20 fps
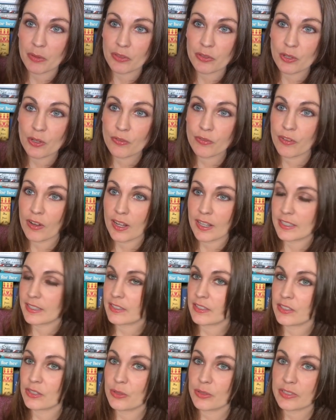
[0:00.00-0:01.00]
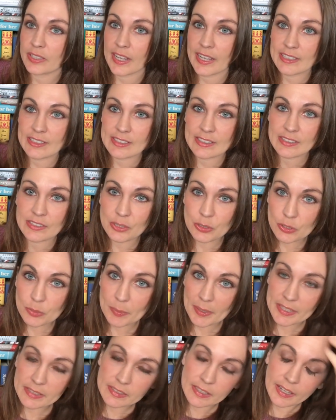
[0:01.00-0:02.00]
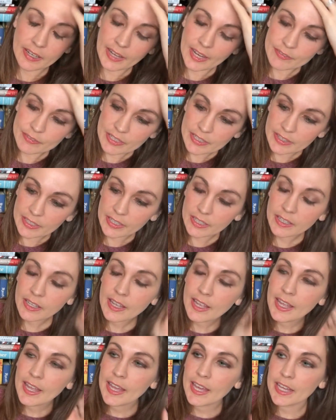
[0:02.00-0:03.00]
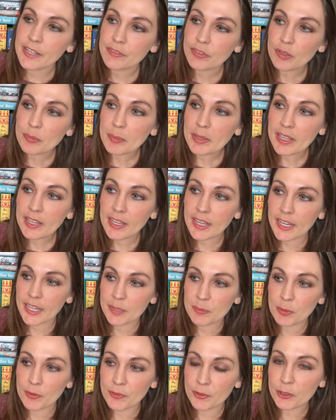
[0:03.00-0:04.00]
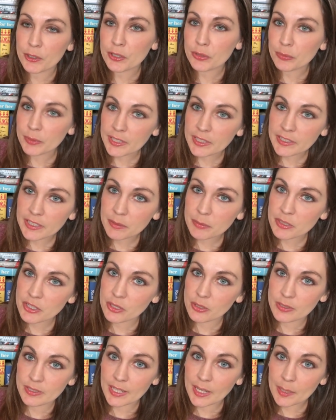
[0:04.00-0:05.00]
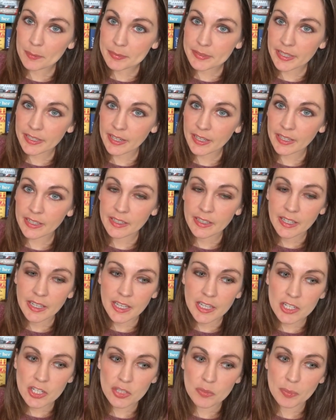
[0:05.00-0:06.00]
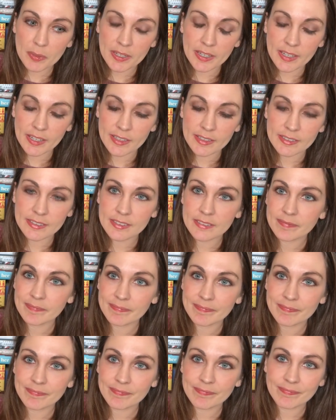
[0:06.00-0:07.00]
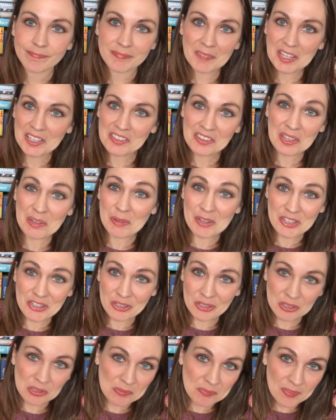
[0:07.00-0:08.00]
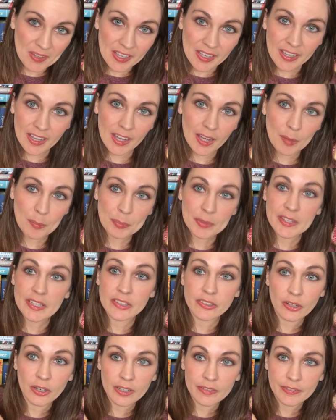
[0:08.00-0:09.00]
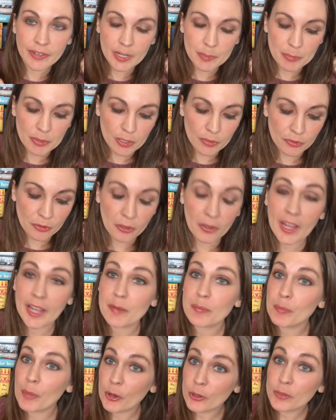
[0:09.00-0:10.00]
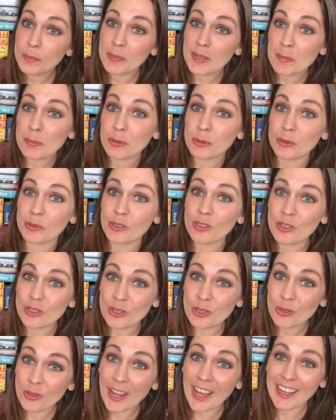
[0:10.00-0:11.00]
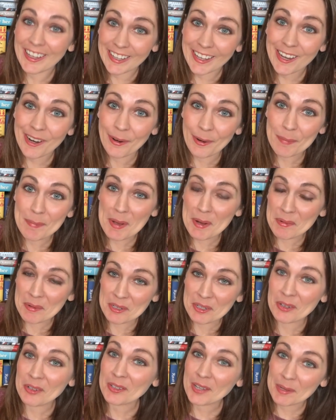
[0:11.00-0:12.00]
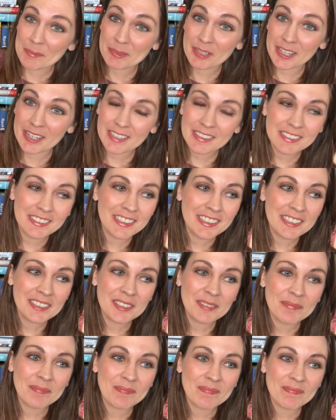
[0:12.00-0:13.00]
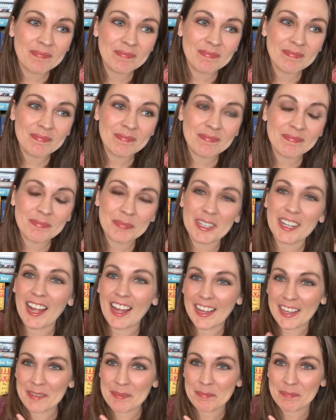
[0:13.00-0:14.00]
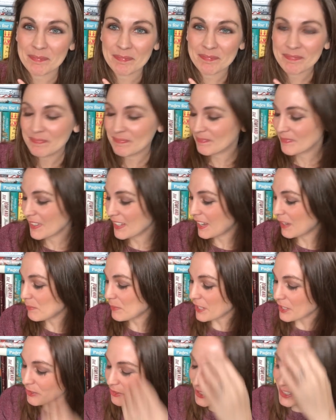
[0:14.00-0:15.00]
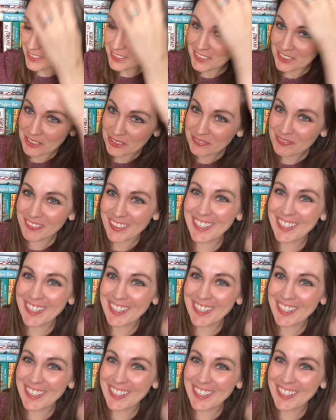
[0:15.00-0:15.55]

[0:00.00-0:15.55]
with new fonts, new sizes, new spacing, everything. And for me, I prefer to read the original typesetting just because it's the original, um, but these are very beautiful and most people do not care about original type settings. but I'm, I'm Kendra, so.